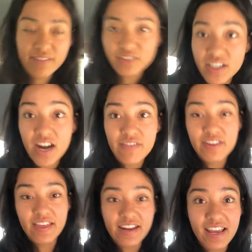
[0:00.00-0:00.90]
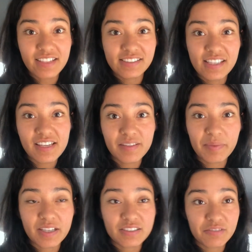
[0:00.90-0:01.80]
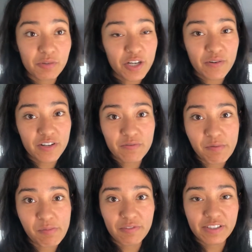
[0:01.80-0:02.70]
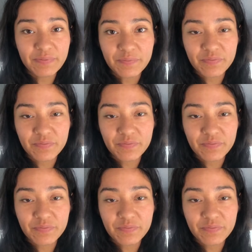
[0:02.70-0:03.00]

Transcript: have to cover that AC because we don't want to remove it.